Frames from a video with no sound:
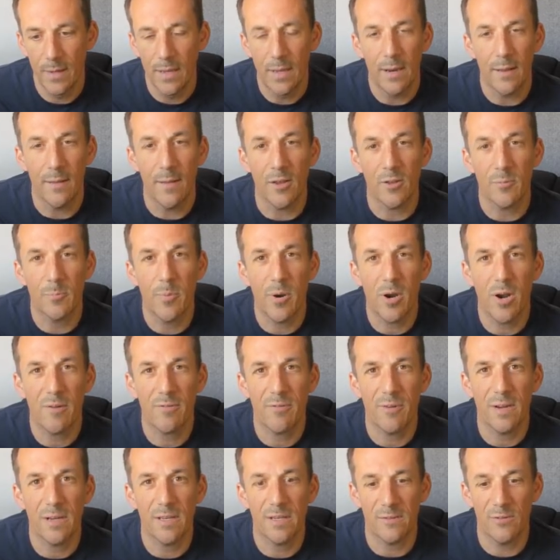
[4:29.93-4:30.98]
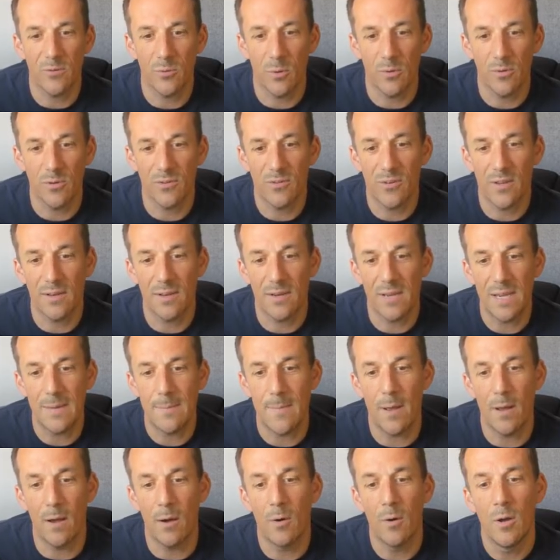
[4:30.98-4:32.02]
And that's perfect if you want to send an
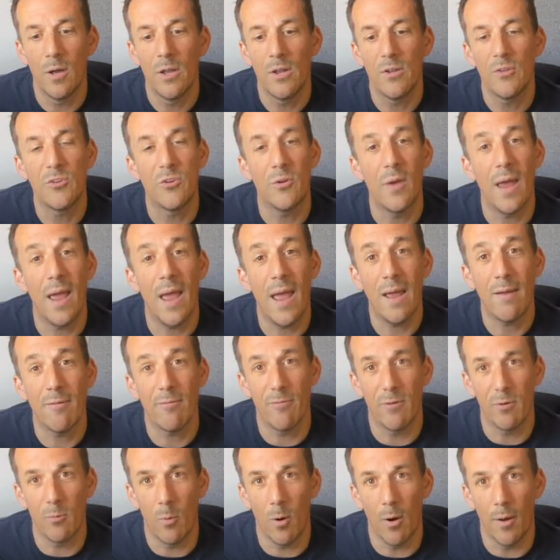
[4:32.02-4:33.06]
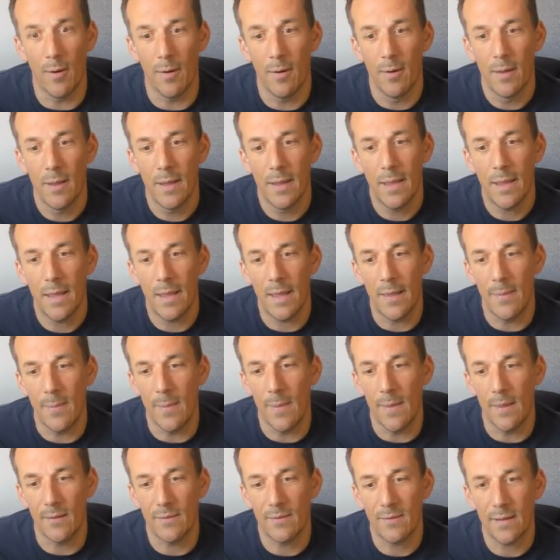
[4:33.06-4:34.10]
email to everyone in
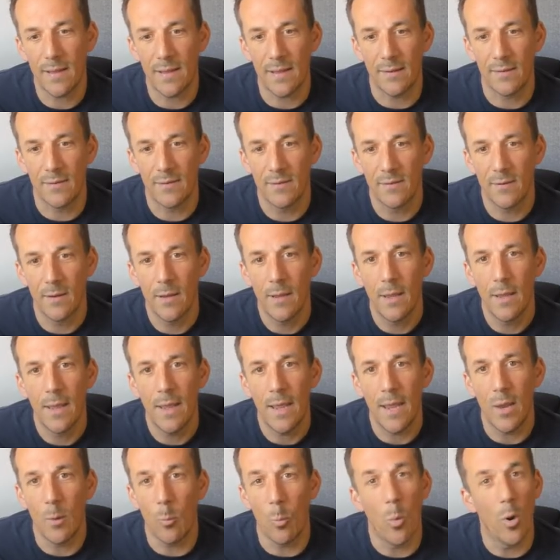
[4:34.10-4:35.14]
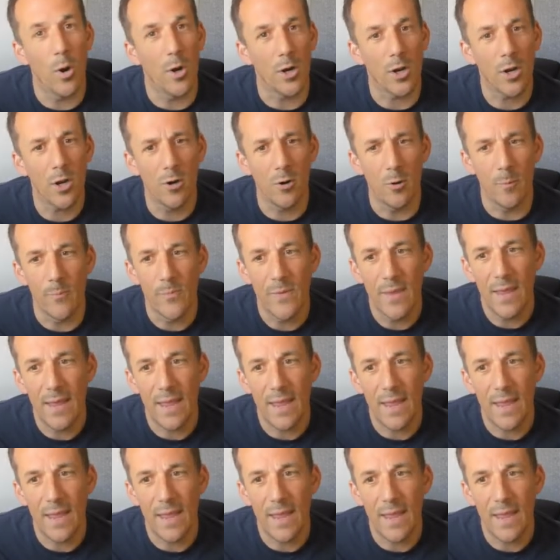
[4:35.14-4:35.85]
this list in one go.